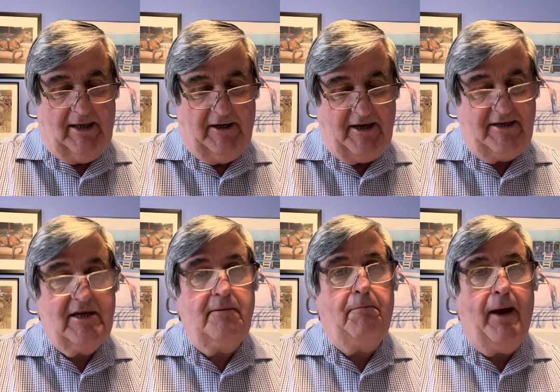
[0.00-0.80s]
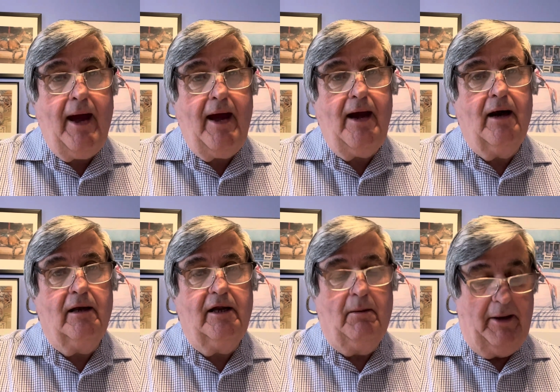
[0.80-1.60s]
They did pay a
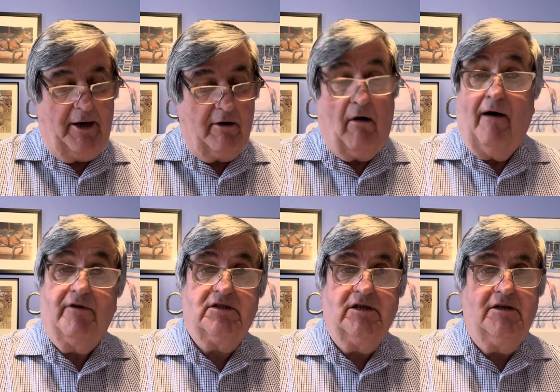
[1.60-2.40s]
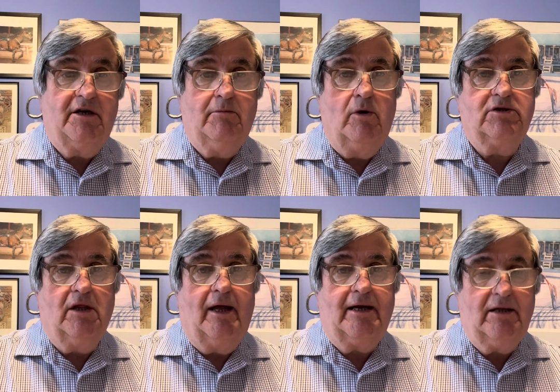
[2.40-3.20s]
little better, obviously, than a most
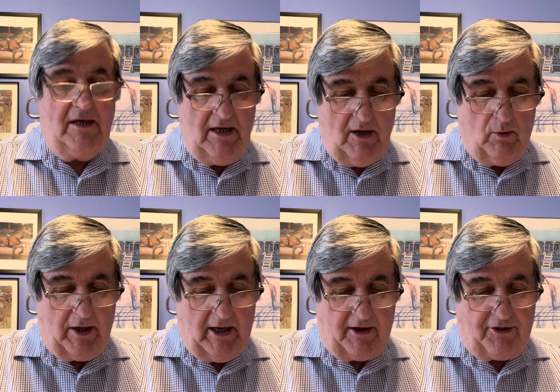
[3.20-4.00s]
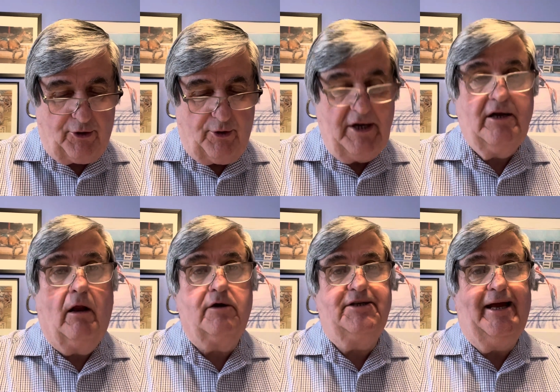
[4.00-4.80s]
likely. We got
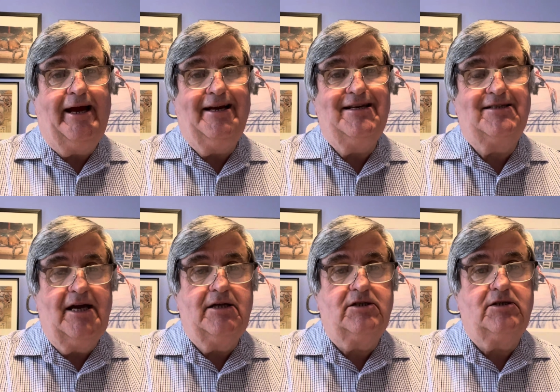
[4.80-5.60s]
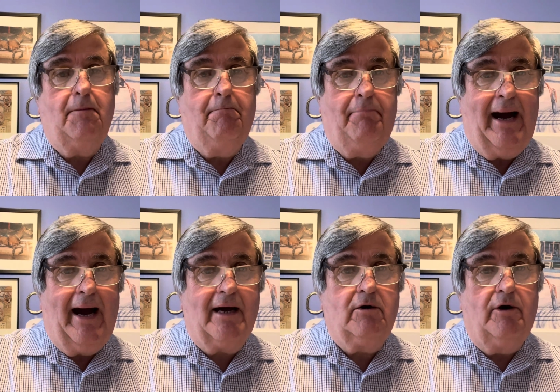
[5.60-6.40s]
$30.80
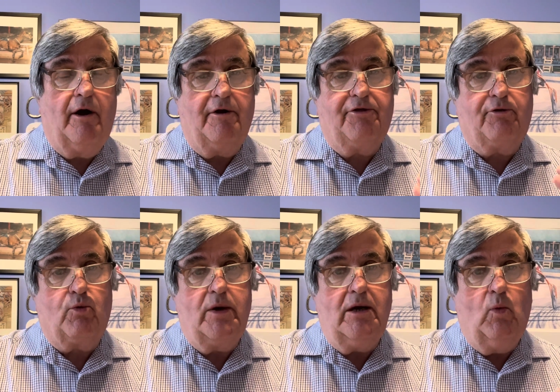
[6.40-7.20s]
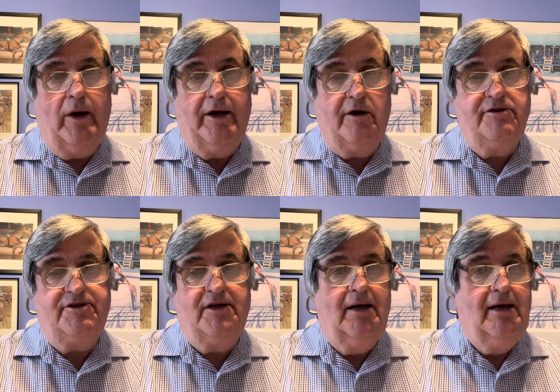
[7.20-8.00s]
back on our 3
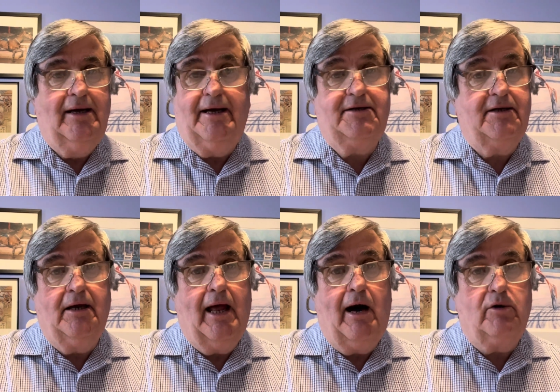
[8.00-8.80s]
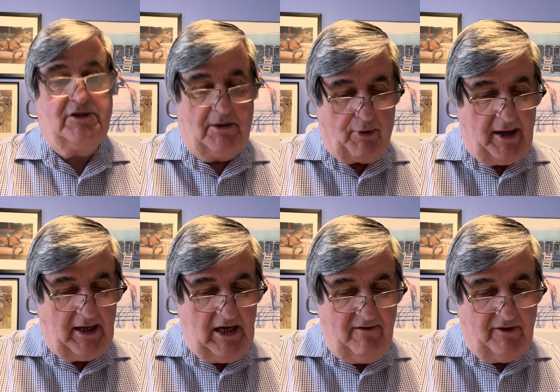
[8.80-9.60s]
winners. That didn't allow us to
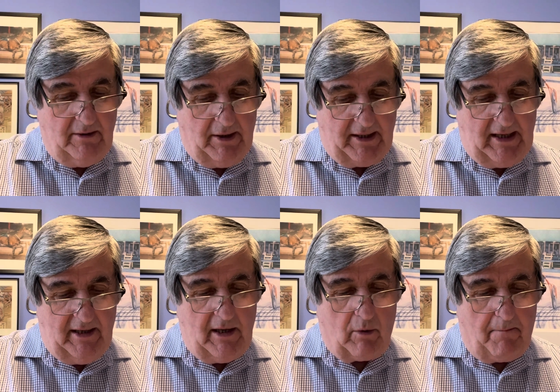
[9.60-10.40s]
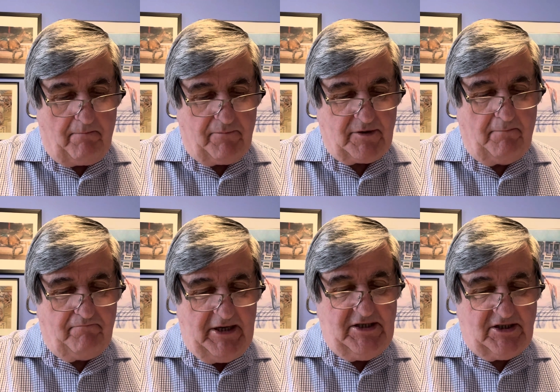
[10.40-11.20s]
break even, but again, there were some
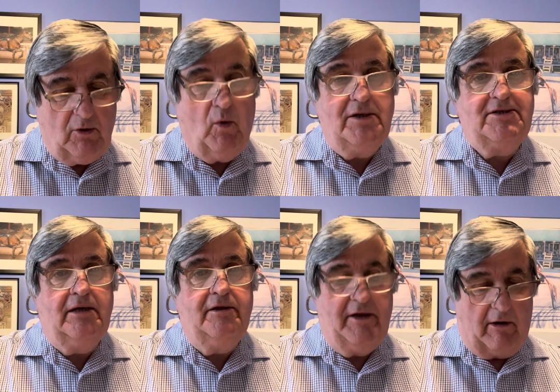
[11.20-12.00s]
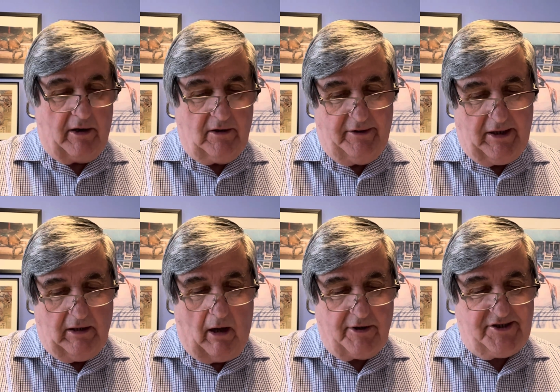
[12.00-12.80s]
decent ones in there, including
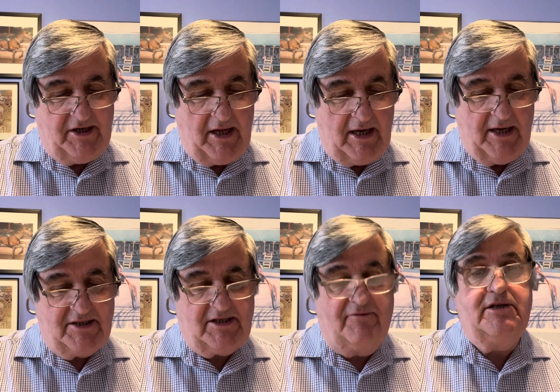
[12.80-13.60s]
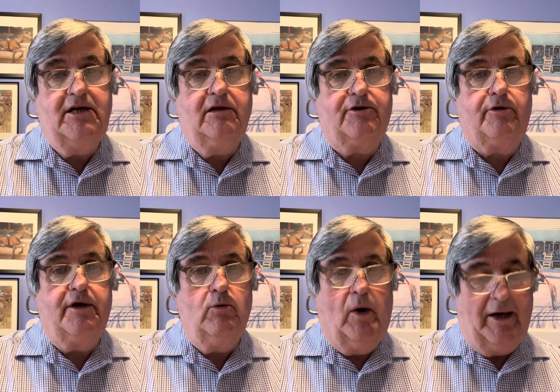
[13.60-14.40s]
Larceny at
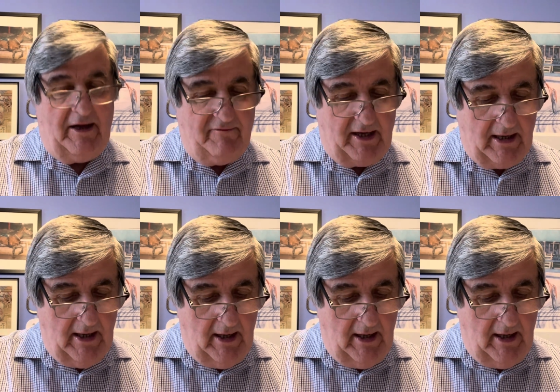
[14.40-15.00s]
$17.30 one evening.